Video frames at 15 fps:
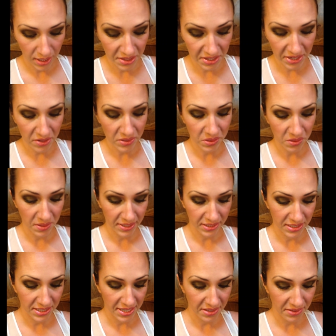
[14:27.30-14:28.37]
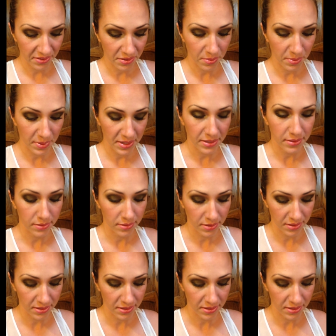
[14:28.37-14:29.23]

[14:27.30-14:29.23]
And then I also like to take a little bit and